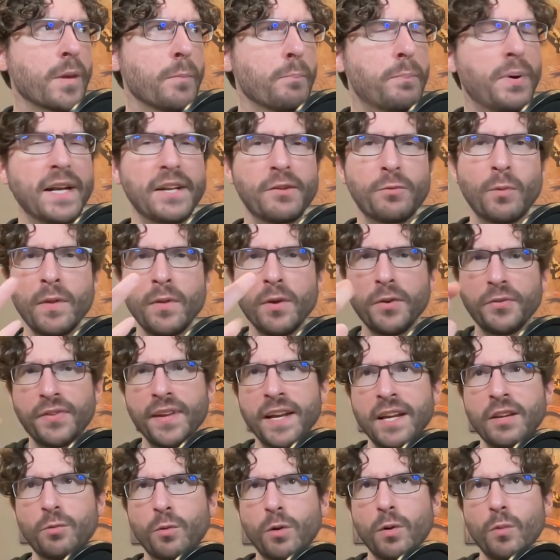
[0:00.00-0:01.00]
But it's one of those
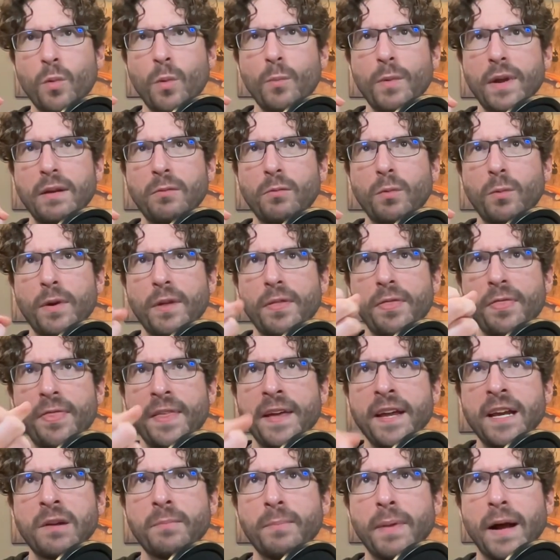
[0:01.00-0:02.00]
things where when we
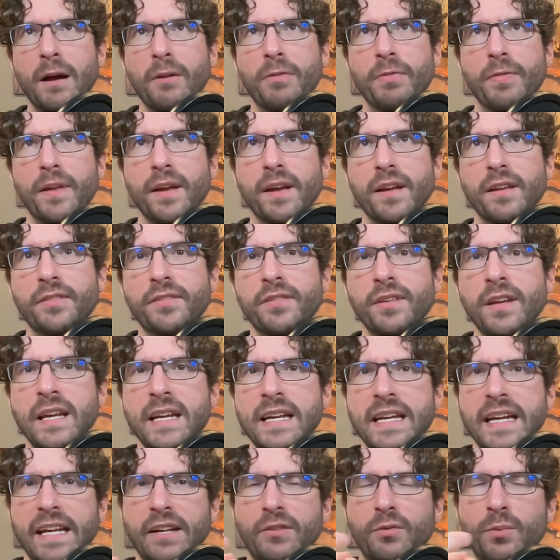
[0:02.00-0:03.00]
think about this,
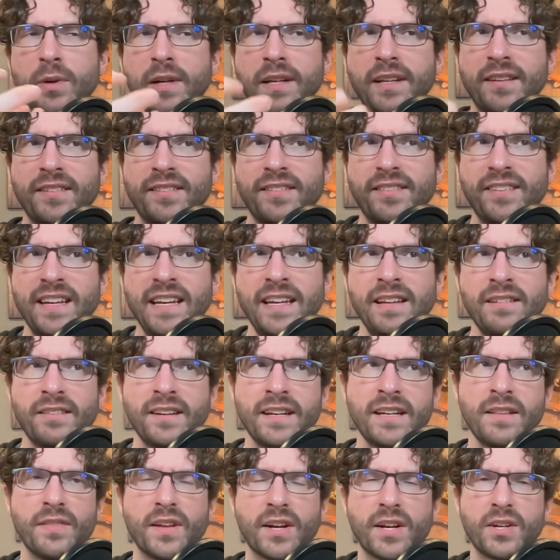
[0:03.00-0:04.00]
it's really
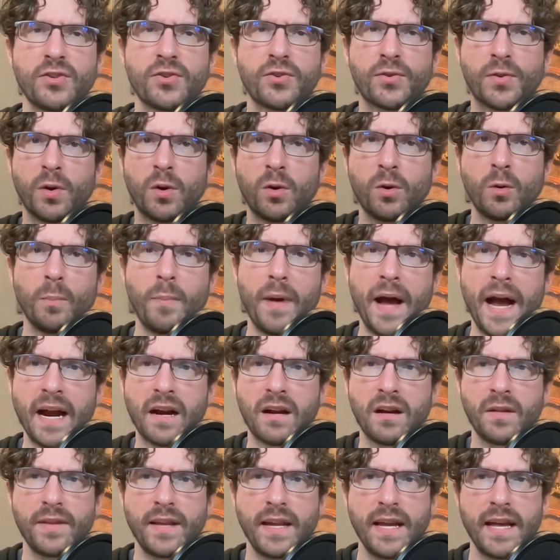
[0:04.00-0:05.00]
seizing the control
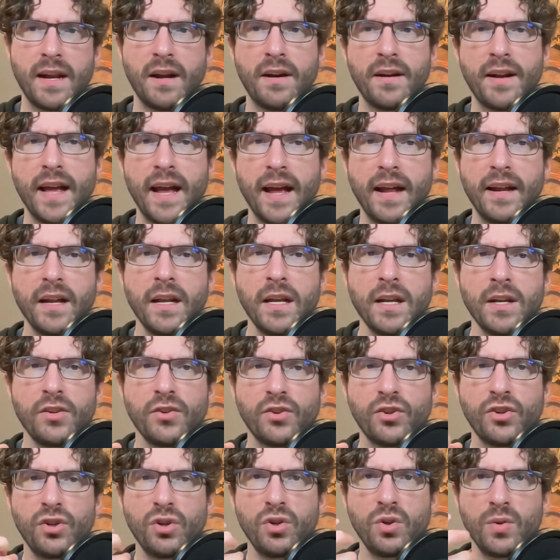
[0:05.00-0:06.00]
back on the internet
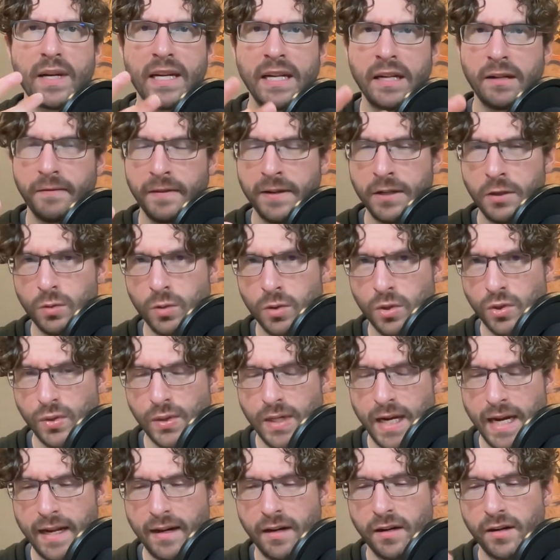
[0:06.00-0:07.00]
to individual
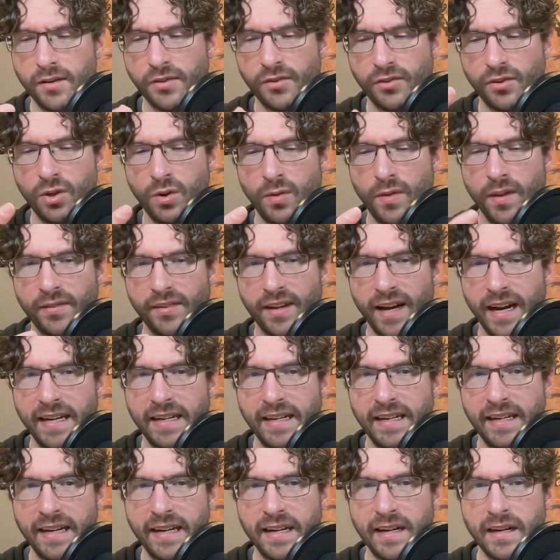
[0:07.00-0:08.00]
creators, to this
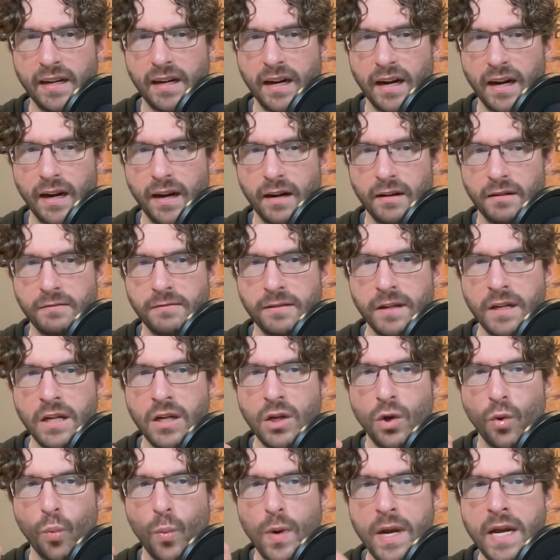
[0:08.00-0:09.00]
idea of
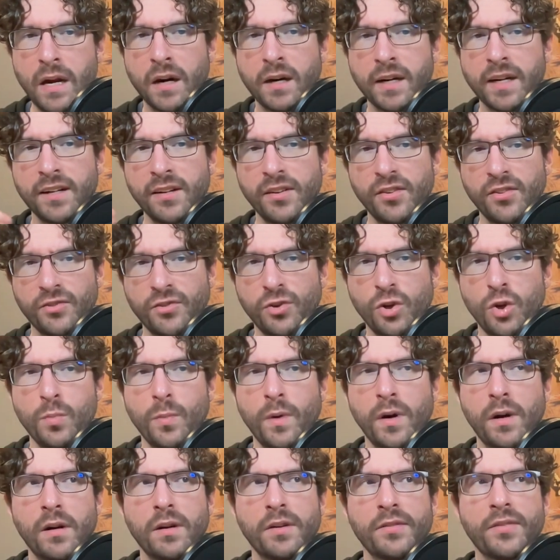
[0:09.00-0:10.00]
we are
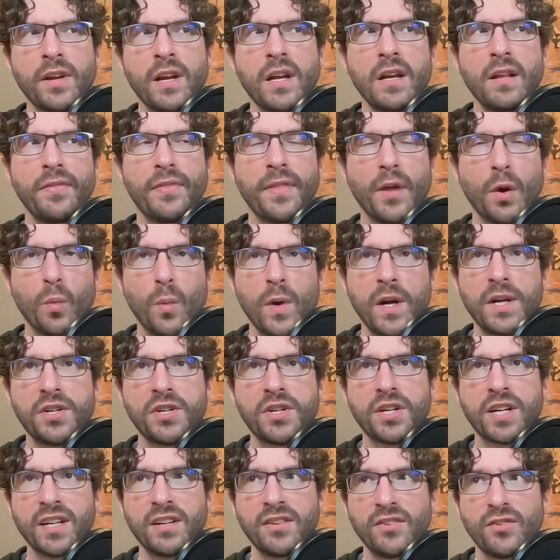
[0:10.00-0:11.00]
consumers that wish
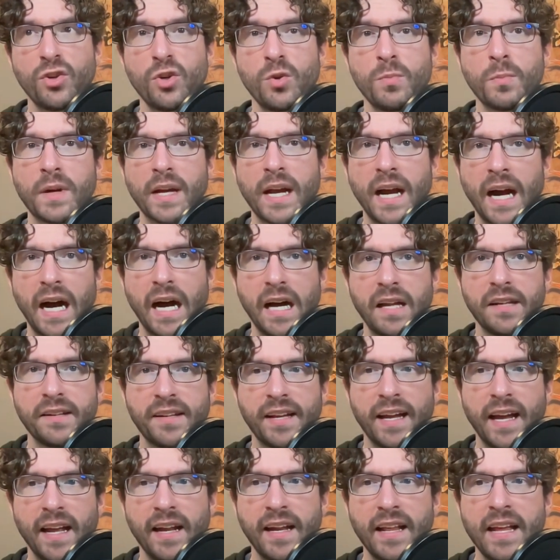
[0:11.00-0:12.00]
to consume
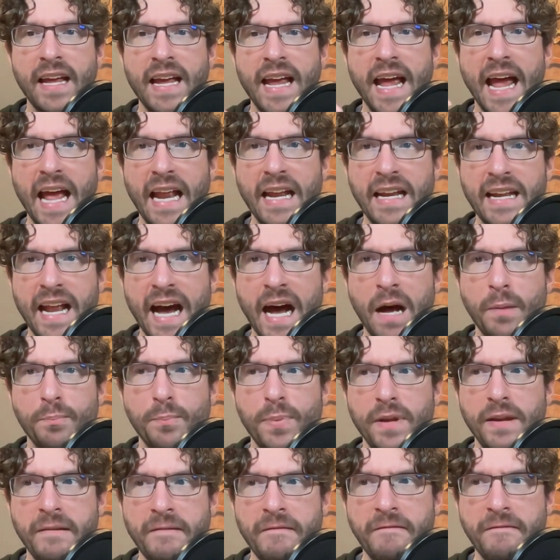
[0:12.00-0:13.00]
content and not
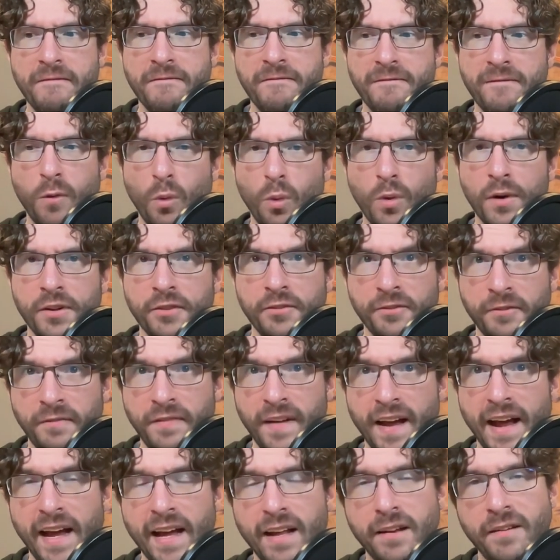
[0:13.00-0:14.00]
be
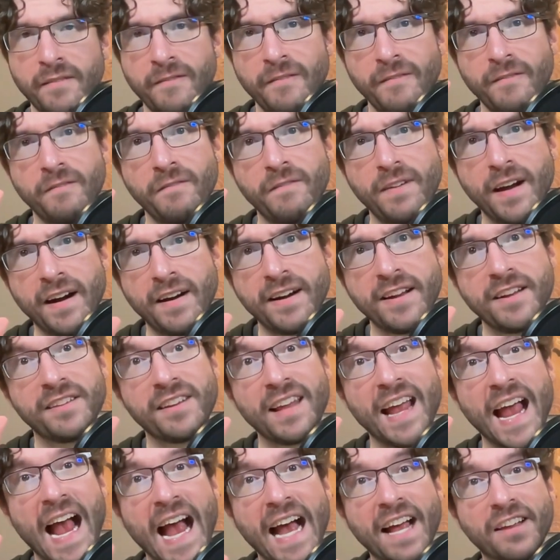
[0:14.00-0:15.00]
force-fed various
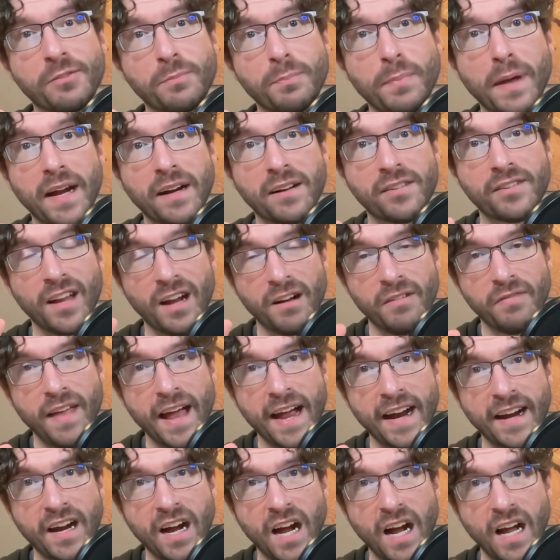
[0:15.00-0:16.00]
aspects of
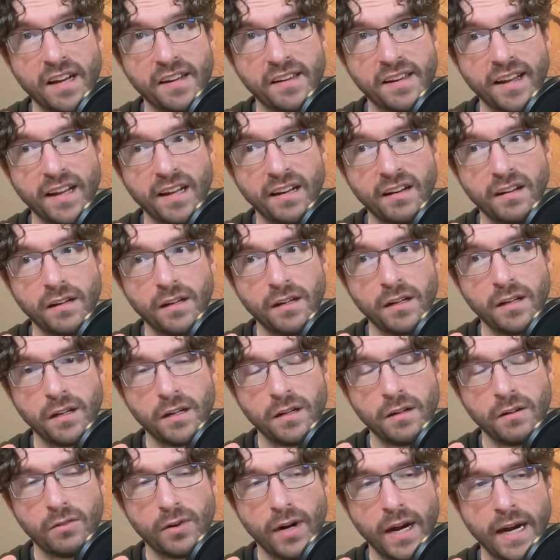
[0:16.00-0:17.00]
that content,
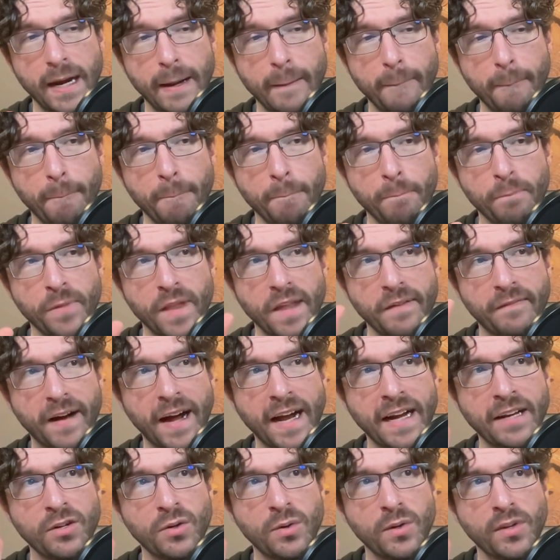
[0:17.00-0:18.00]
right? If
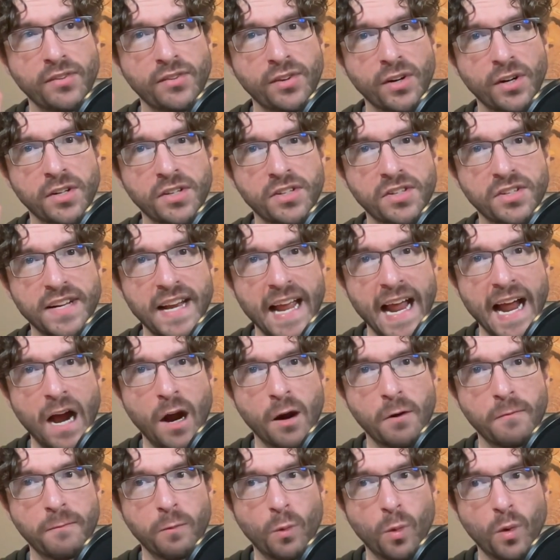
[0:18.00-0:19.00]
I do a search
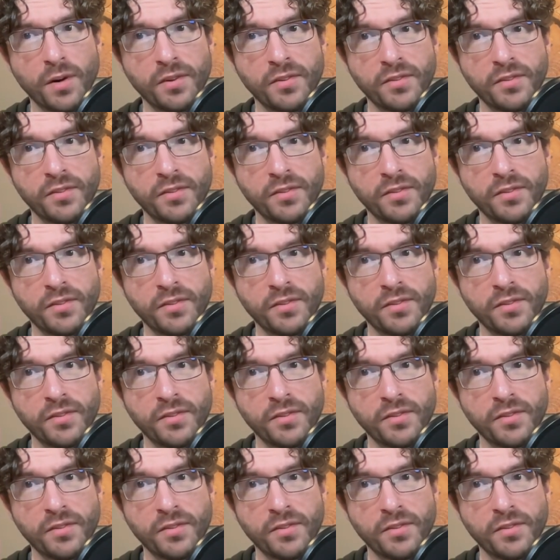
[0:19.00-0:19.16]
now for